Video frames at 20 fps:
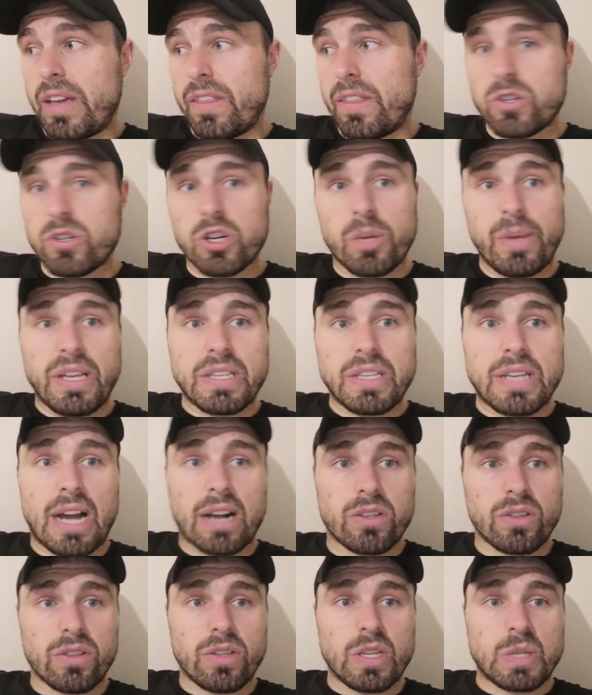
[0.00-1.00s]
should have been
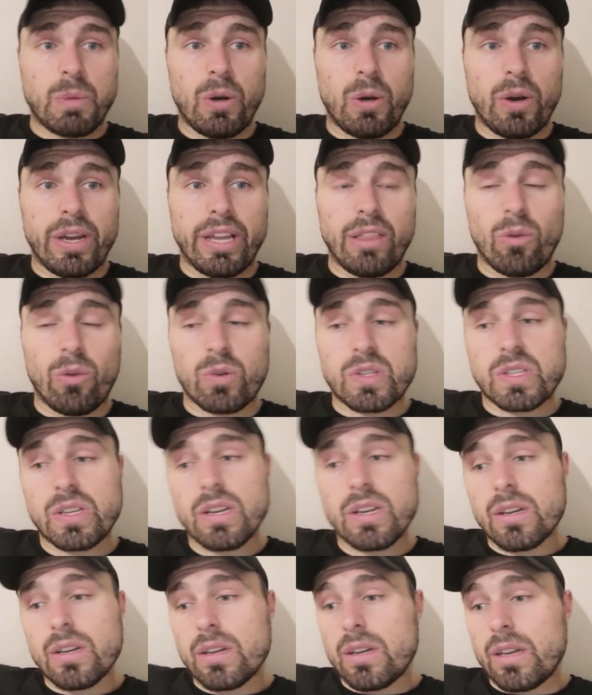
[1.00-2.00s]
sacked on the spot. It
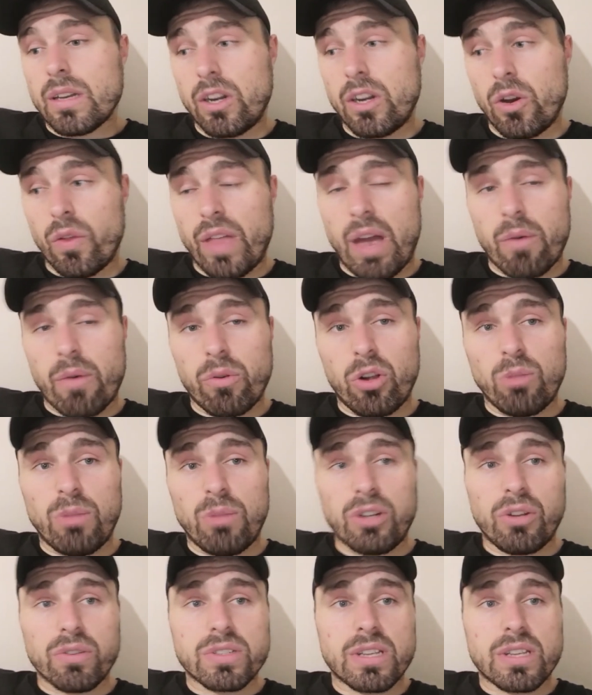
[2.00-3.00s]
looks, you know, they're role
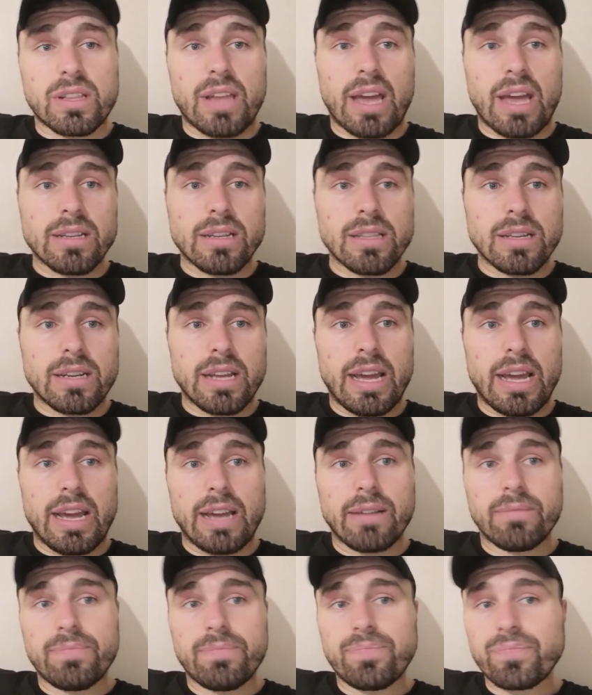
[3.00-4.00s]
models at the end of the day.
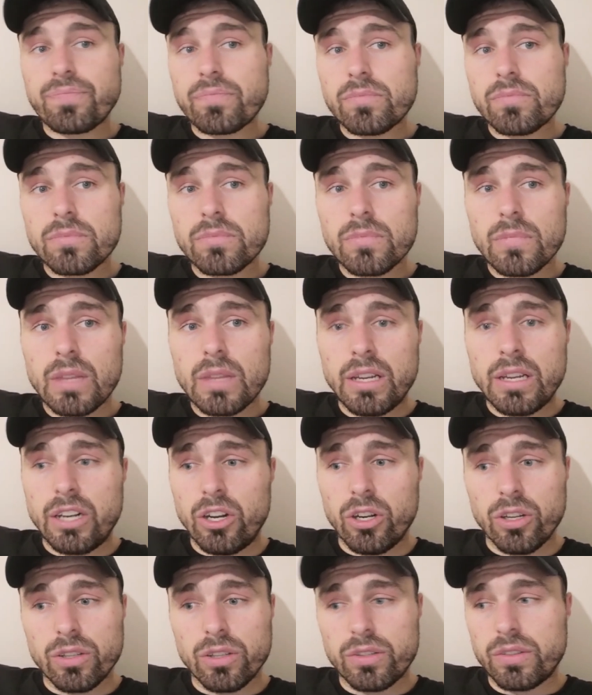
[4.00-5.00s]
You
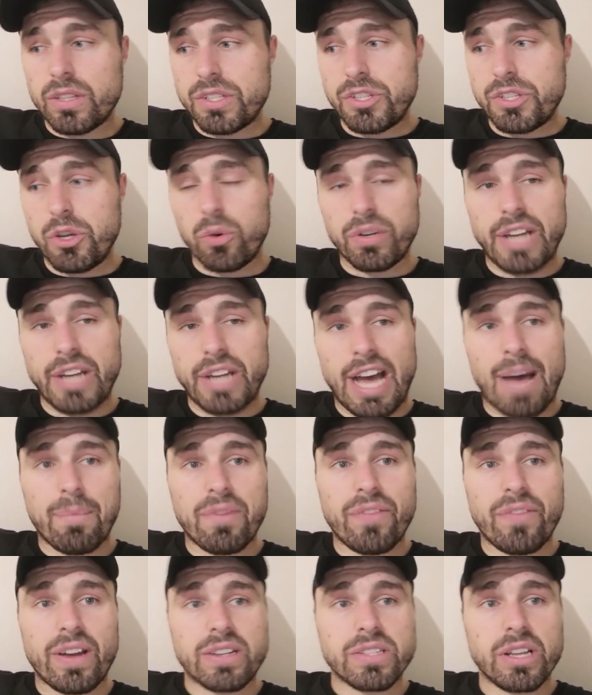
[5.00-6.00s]
know, there's young Derby
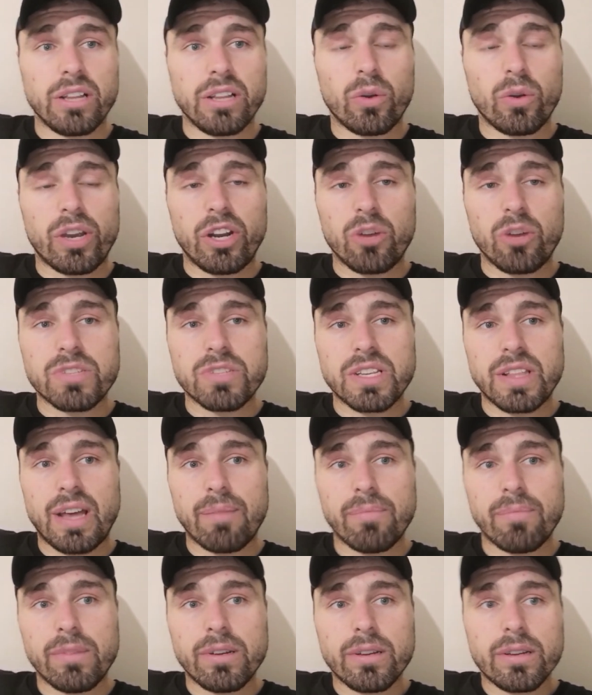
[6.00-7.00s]
fans that are looking up to
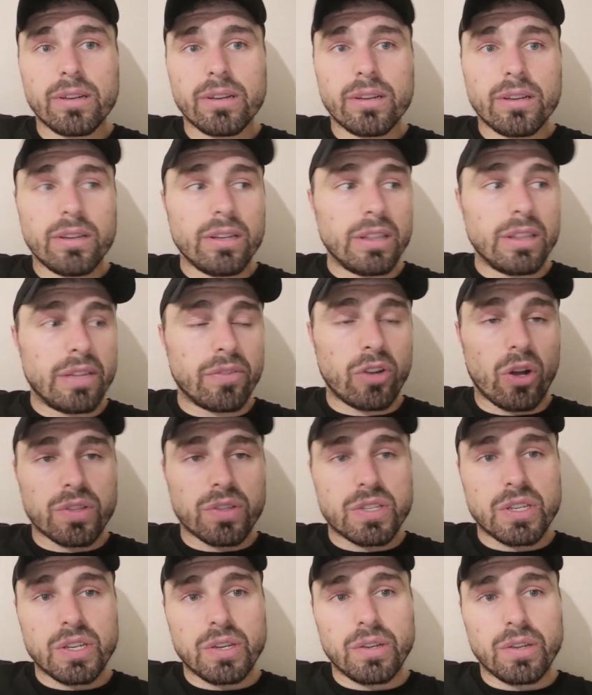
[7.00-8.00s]
them. And they've got
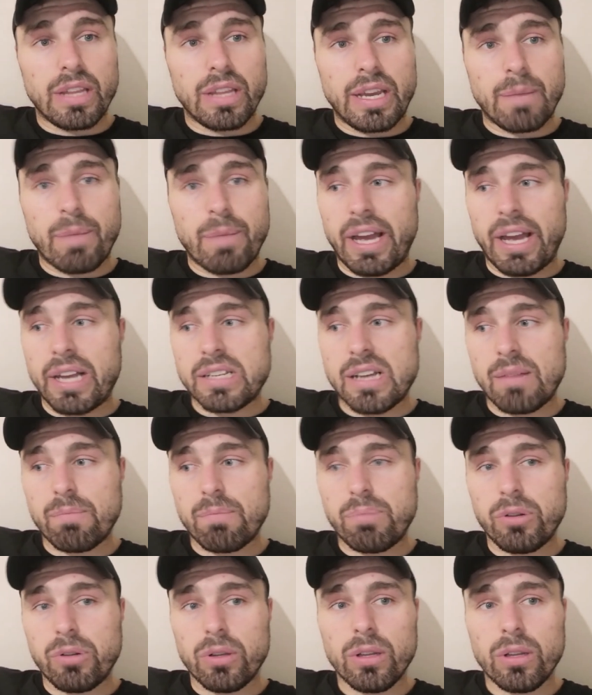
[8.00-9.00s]
to lead by
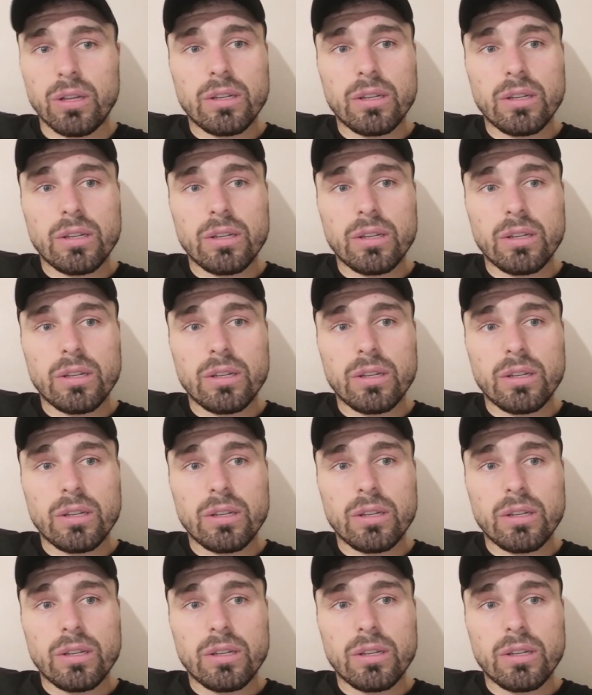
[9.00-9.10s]
example.